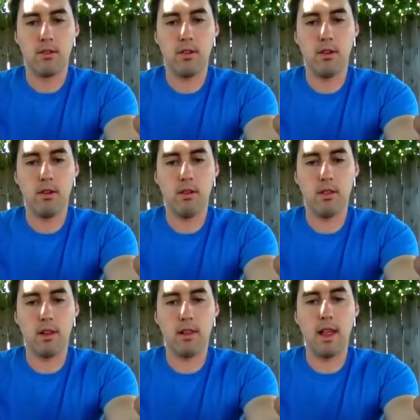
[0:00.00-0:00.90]
to
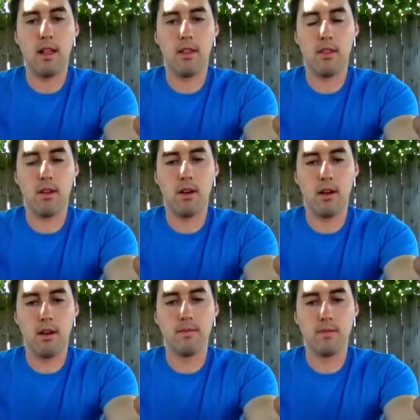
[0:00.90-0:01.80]
the
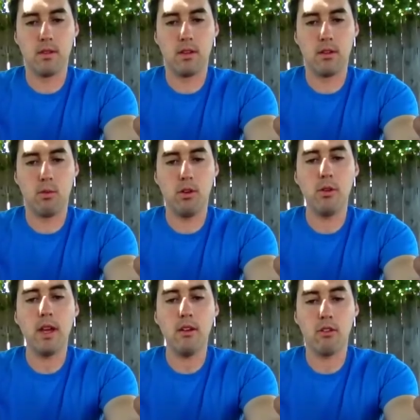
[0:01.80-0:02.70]
the when you
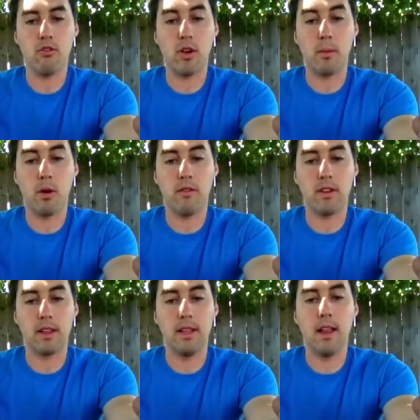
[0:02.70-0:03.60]
get your string
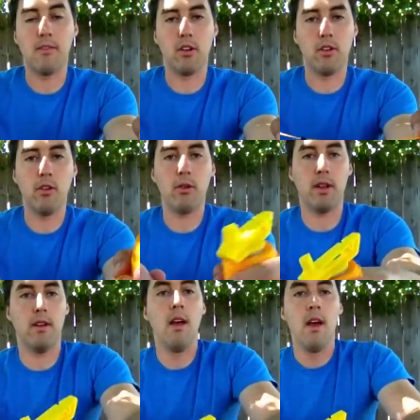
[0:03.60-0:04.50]
perfectly level and you
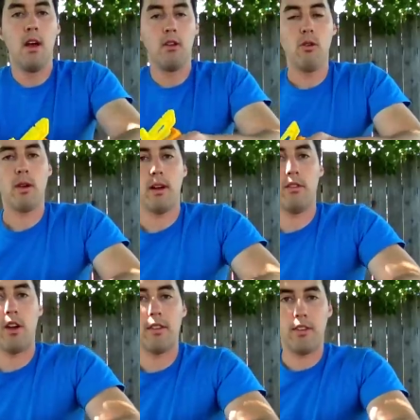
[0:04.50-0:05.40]
can you can
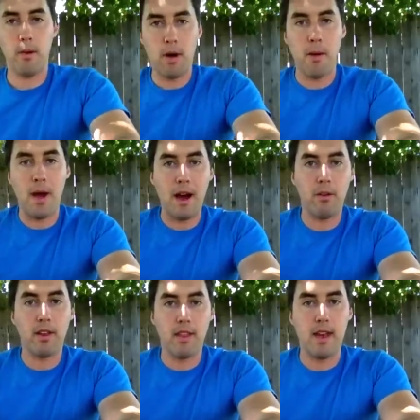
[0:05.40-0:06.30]
adjust it by
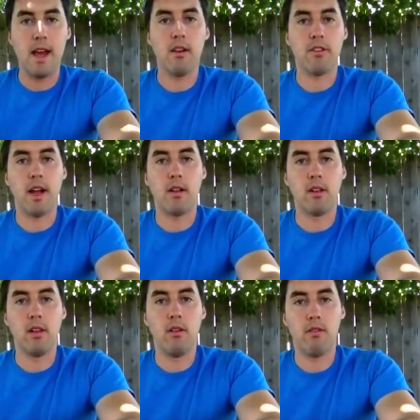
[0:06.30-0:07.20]
pounding the nails down
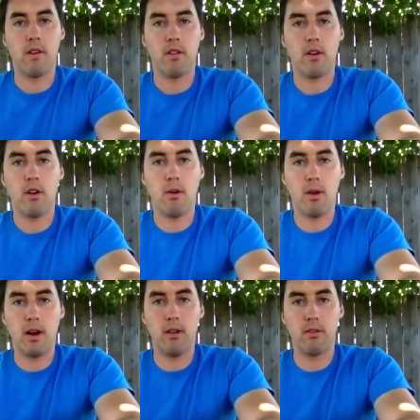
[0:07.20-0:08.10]
a little further
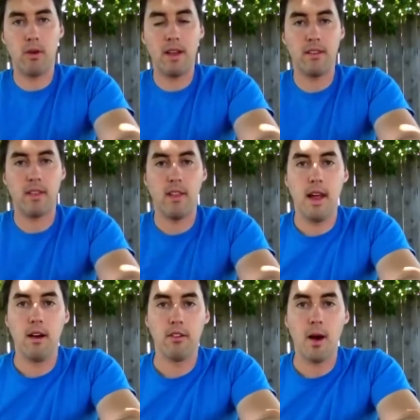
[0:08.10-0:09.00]
or else raising the
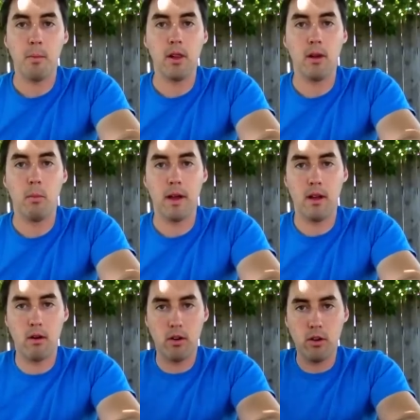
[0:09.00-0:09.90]
nails up a little
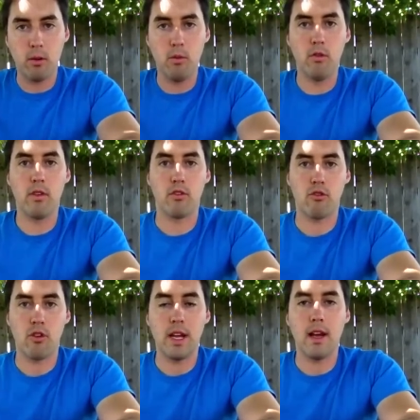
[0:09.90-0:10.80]
bit or you can move the
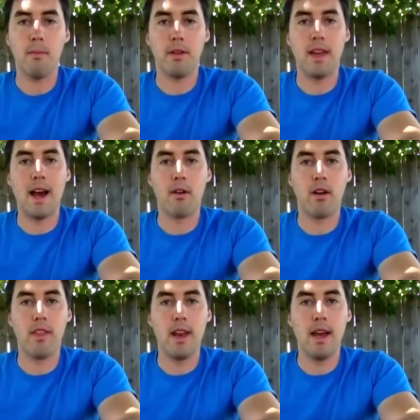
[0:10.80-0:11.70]
string up and down
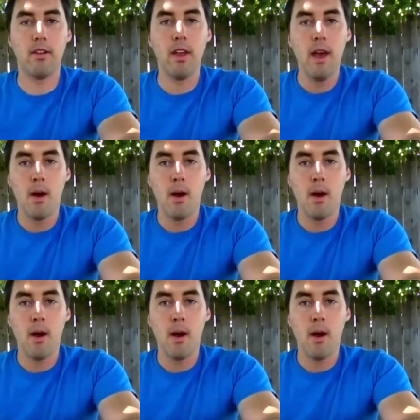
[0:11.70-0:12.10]
on the nails